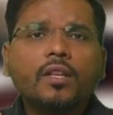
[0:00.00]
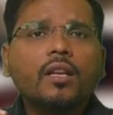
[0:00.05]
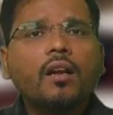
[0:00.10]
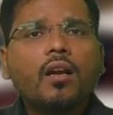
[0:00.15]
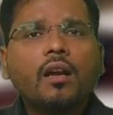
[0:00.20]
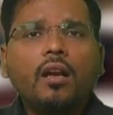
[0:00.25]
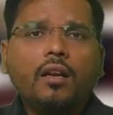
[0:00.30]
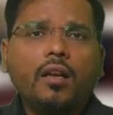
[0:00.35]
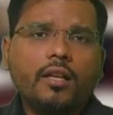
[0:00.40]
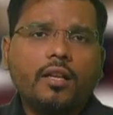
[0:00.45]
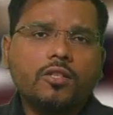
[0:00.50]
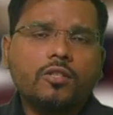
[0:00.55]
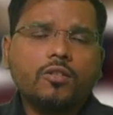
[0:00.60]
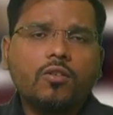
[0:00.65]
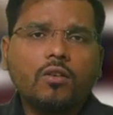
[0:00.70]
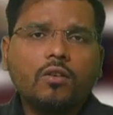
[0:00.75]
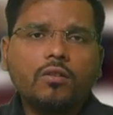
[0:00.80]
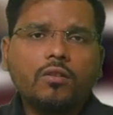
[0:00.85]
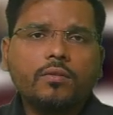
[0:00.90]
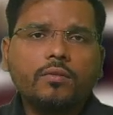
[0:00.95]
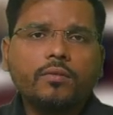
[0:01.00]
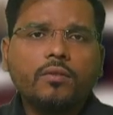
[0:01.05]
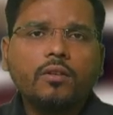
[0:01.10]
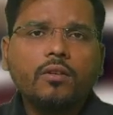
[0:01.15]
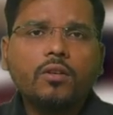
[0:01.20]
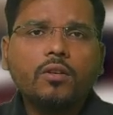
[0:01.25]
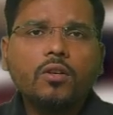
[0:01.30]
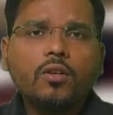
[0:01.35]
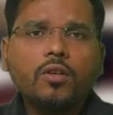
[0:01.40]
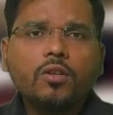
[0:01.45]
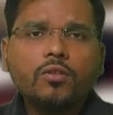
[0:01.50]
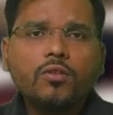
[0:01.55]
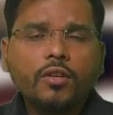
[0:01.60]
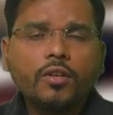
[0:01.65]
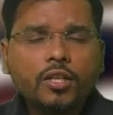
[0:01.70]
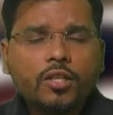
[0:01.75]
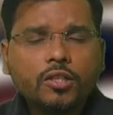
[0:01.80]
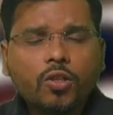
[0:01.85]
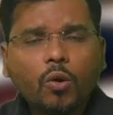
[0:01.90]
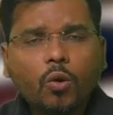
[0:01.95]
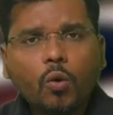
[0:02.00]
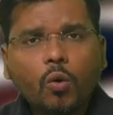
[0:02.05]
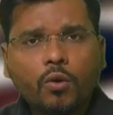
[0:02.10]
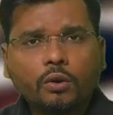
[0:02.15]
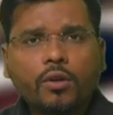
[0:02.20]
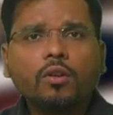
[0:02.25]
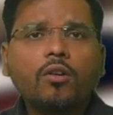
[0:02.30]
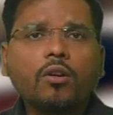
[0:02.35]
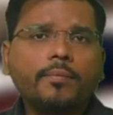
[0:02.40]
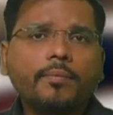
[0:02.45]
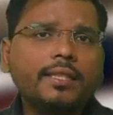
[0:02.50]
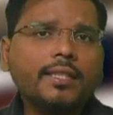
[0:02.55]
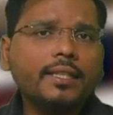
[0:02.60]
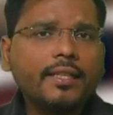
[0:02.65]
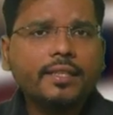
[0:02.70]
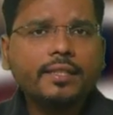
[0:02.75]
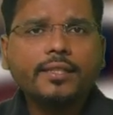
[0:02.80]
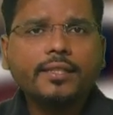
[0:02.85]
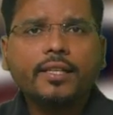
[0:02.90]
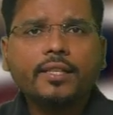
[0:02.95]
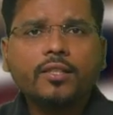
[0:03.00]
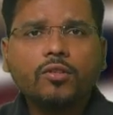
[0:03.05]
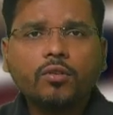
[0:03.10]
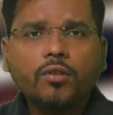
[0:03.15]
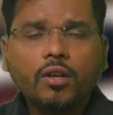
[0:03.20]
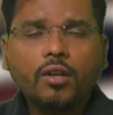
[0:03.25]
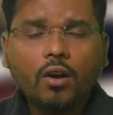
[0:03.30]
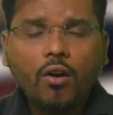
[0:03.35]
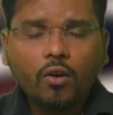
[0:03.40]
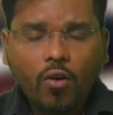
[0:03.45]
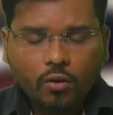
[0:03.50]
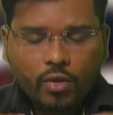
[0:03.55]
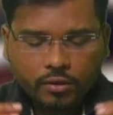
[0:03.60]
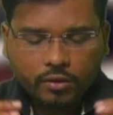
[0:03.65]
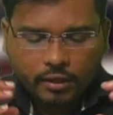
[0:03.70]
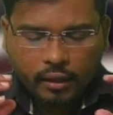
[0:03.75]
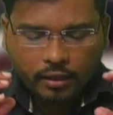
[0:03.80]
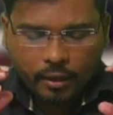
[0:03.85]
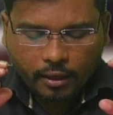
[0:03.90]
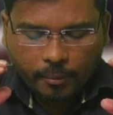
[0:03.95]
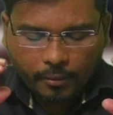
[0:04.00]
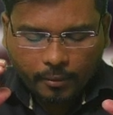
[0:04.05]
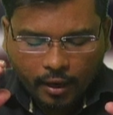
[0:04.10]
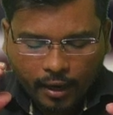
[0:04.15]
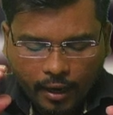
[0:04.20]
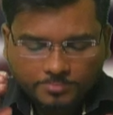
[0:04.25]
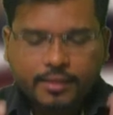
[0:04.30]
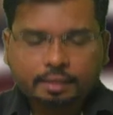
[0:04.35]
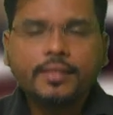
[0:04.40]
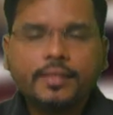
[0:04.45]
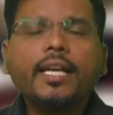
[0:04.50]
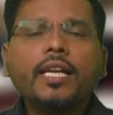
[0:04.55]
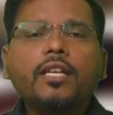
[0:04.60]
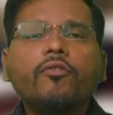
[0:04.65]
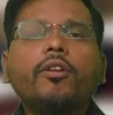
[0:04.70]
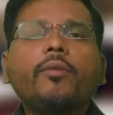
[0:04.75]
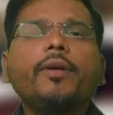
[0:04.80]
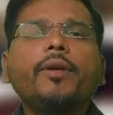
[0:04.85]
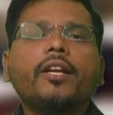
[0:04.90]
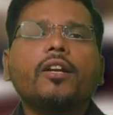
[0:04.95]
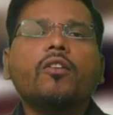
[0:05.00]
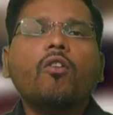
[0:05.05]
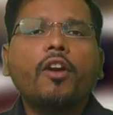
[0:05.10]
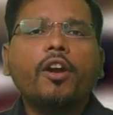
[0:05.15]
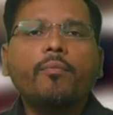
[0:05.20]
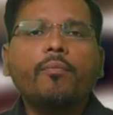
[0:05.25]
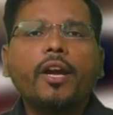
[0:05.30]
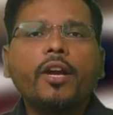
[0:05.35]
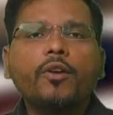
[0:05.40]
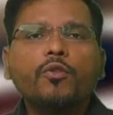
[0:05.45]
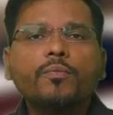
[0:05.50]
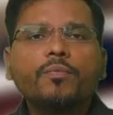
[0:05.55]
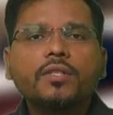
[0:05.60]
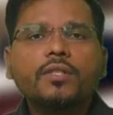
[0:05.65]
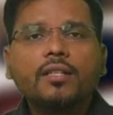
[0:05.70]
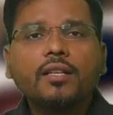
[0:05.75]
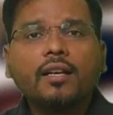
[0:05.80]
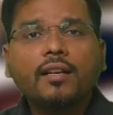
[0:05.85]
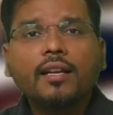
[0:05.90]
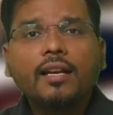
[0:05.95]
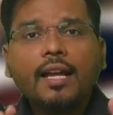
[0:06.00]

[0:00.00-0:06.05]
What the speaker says: lessor. So he is the owner of the asset. So the asset will be recorded by whom, sir?